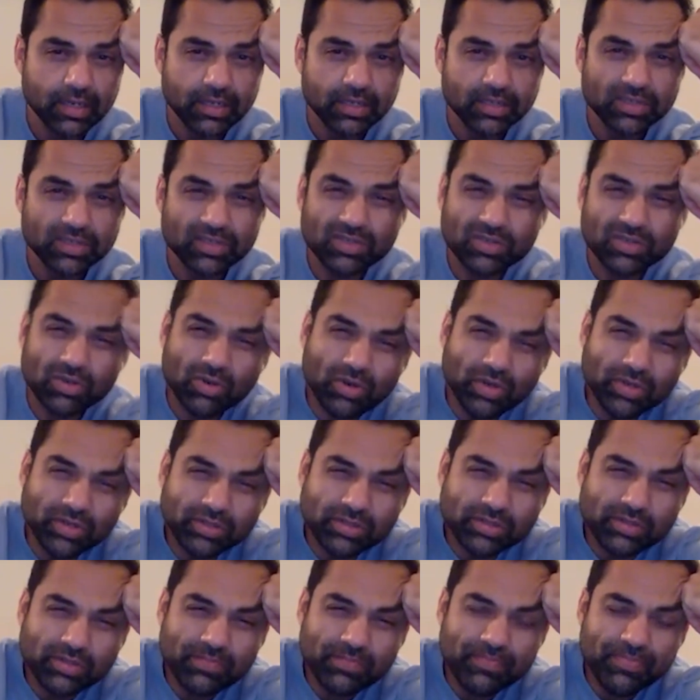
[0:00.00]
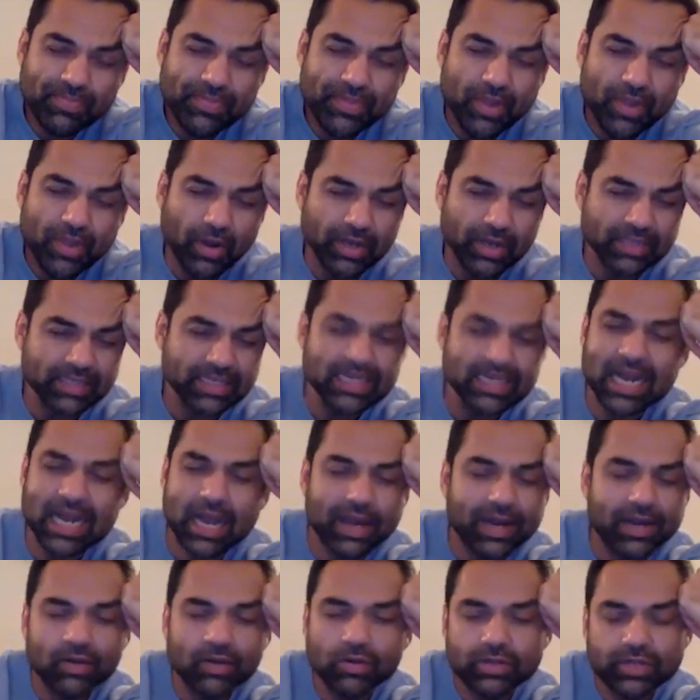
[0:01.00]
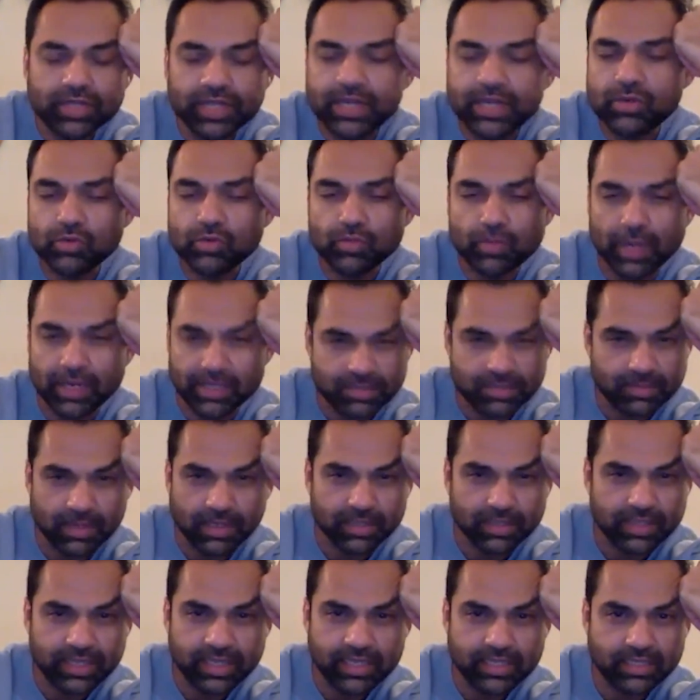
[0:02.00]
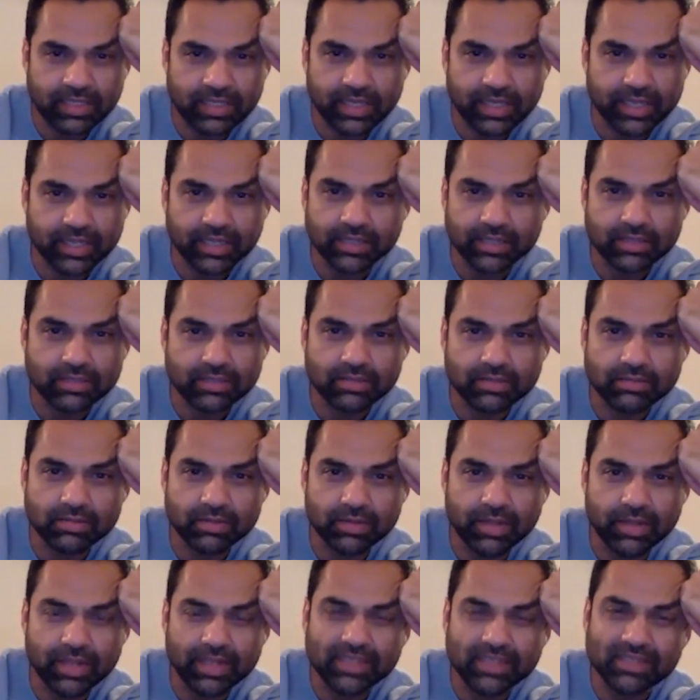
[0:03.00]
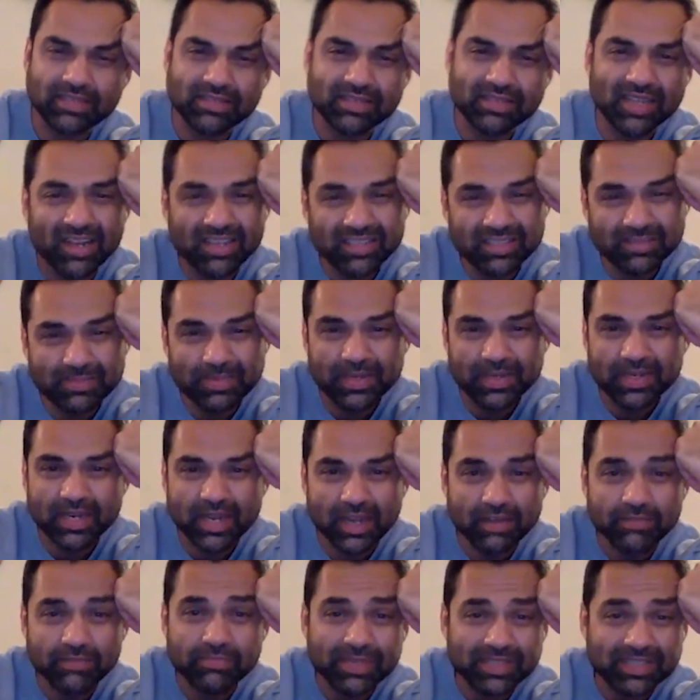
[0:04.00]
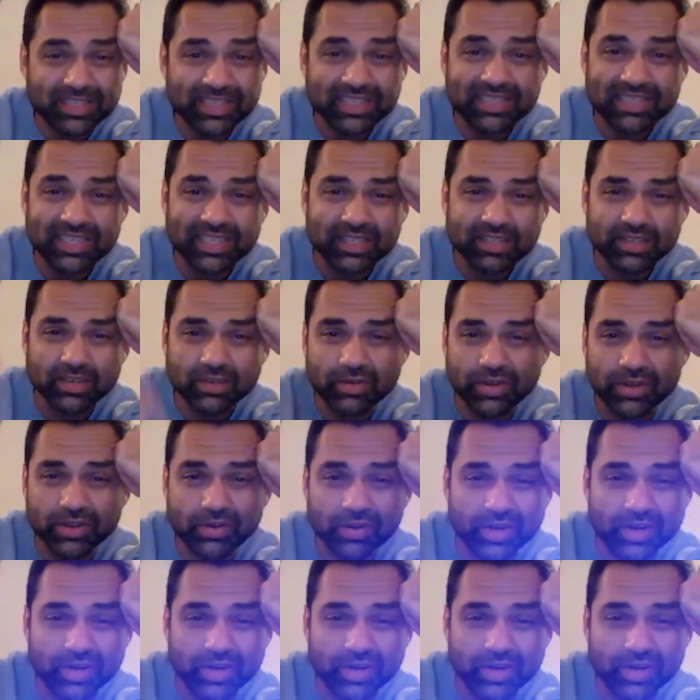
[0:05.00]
So honestly, now I don't think too much about these things. It's been my 16th year going